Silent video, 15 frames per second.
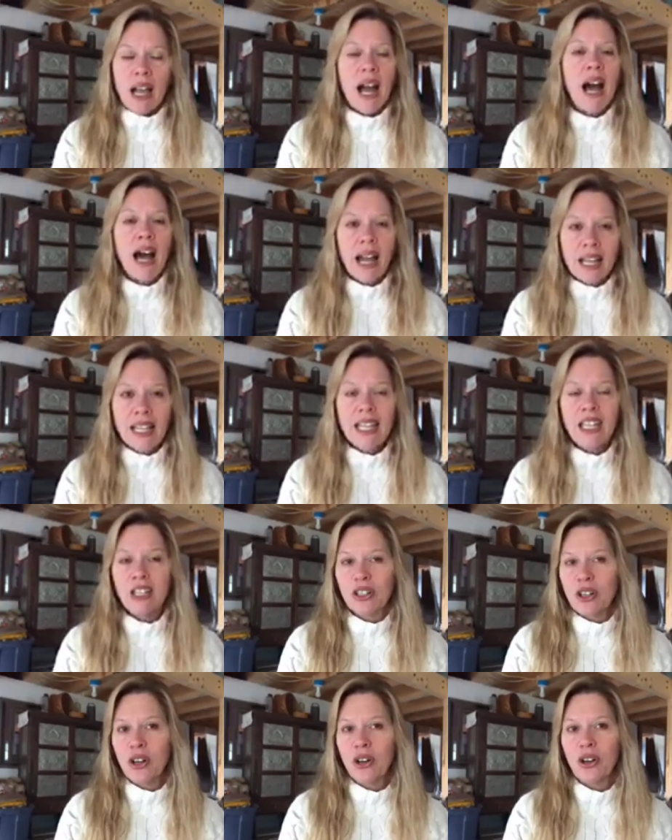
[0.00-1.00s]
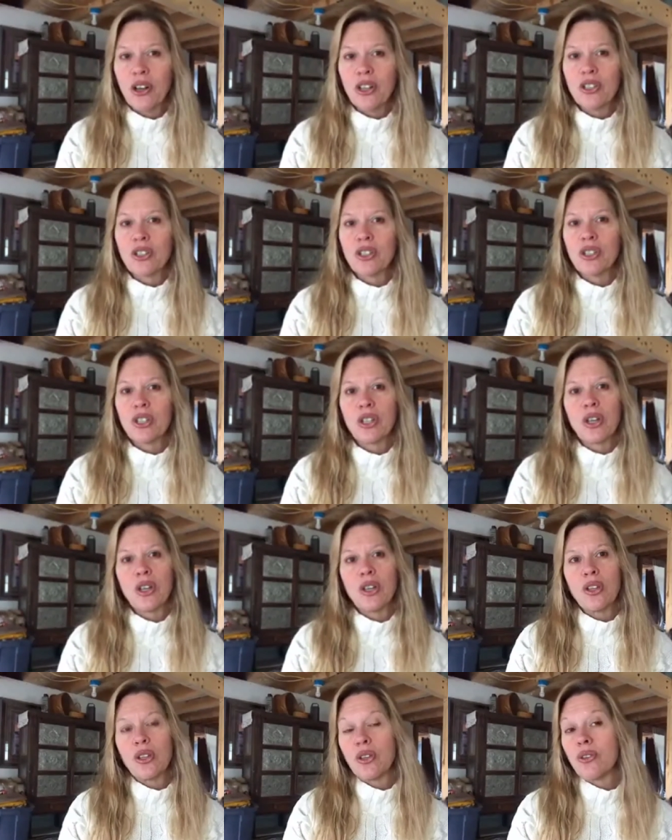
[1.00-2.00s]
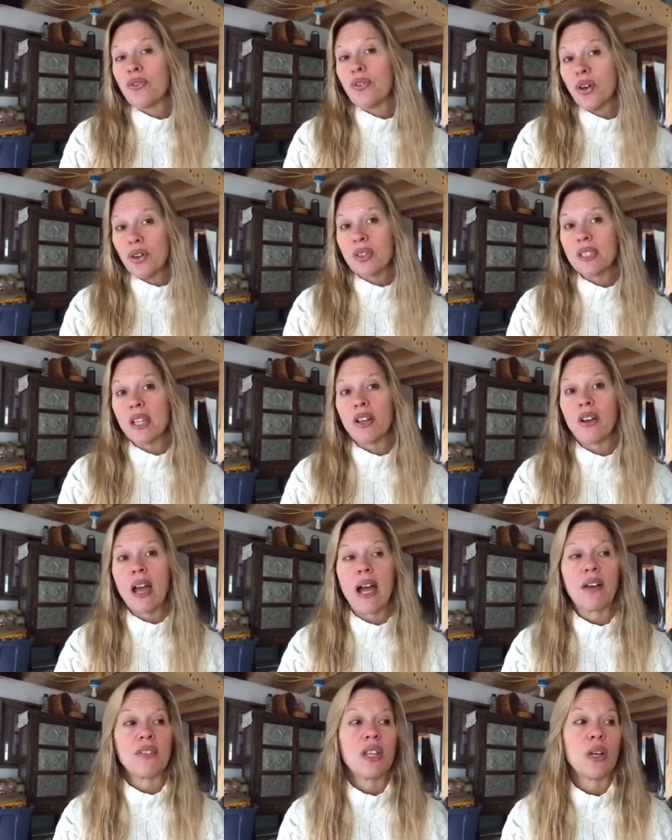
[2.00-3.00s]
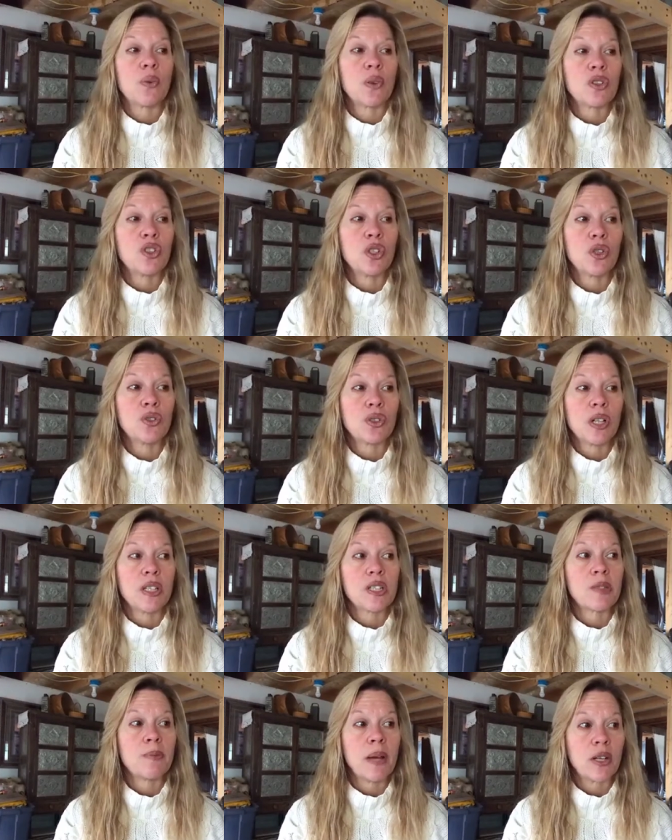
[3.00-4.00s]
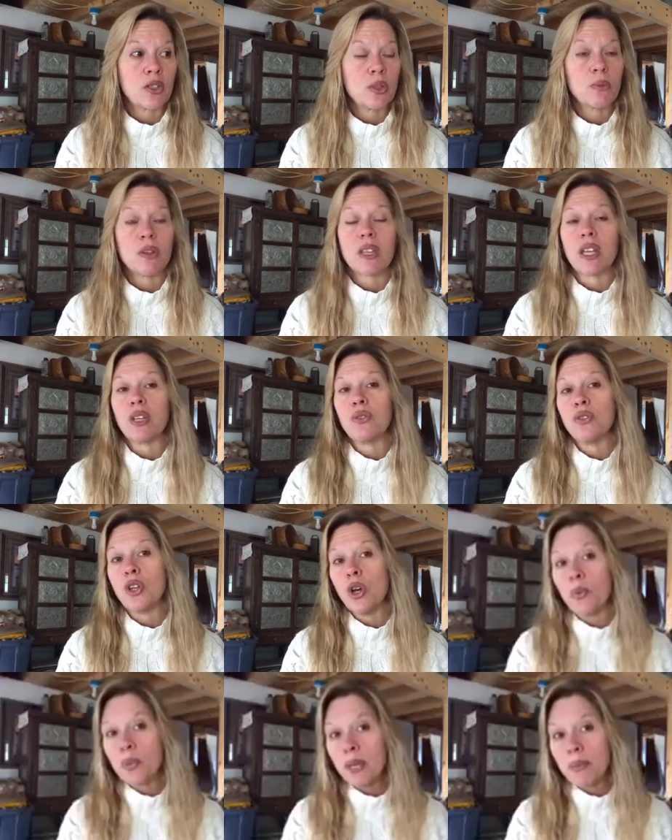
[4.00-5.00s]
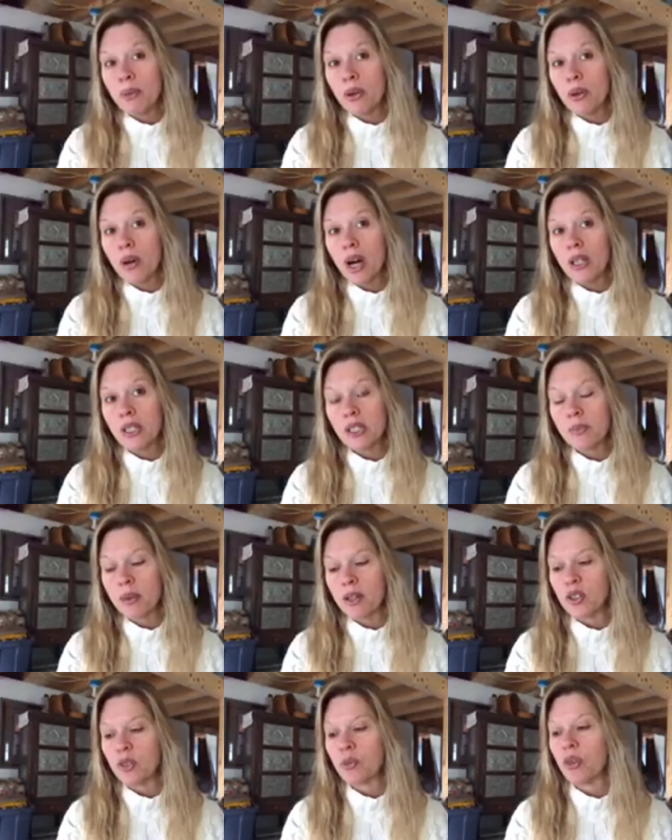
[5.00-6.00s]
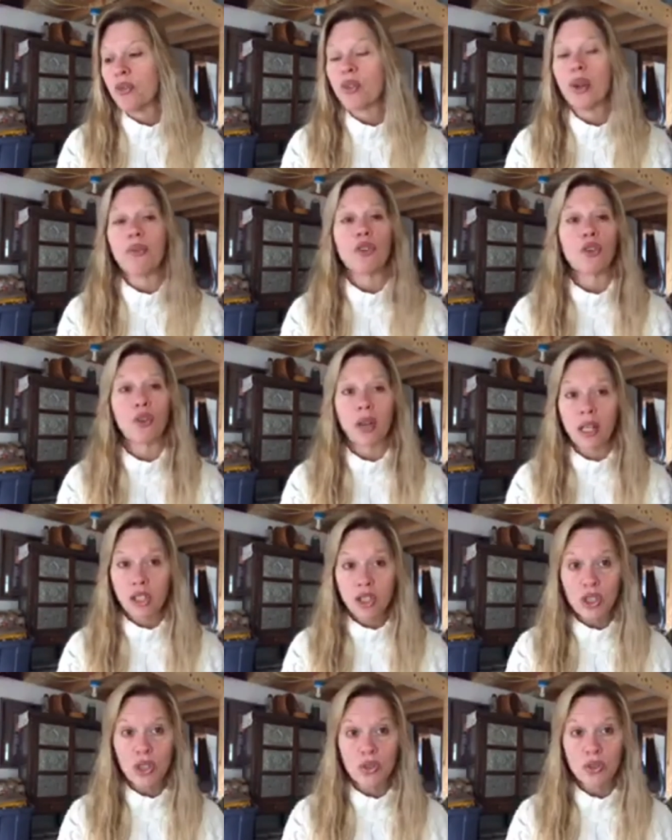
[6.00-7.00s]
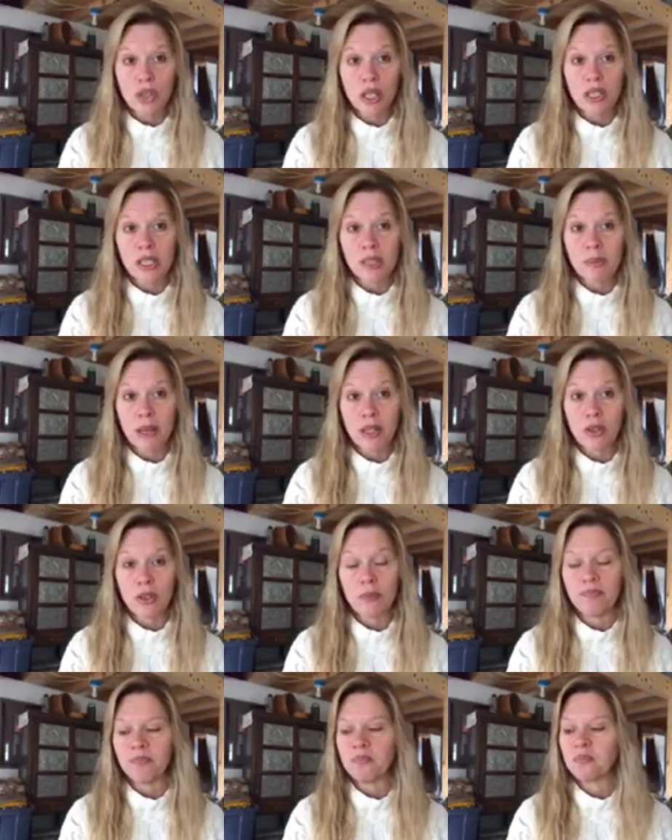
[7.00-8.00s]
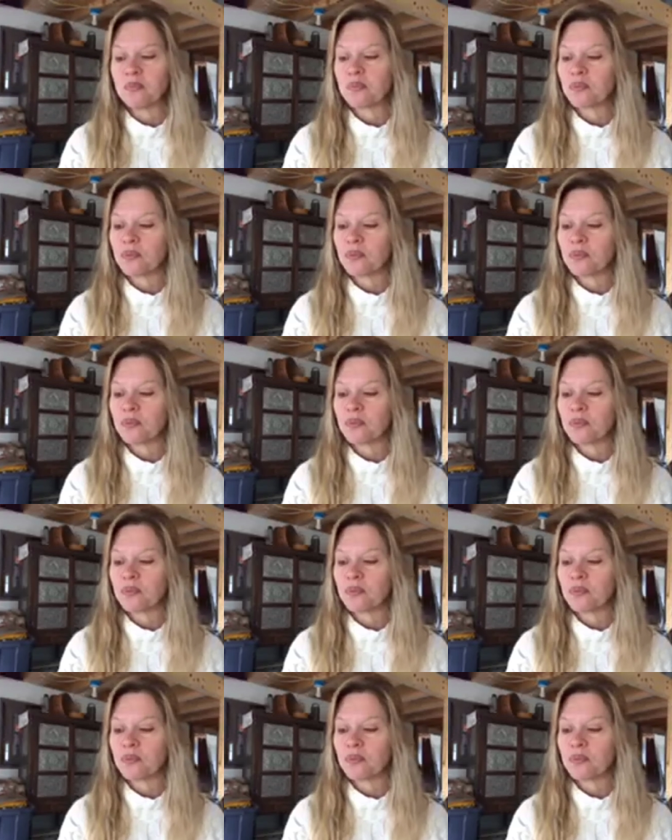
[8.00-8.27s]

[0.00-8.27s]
i highly encourage you folks that are out there with children on the spectrum or that you know people on the spectrum or if you have grandchildren on the spectrum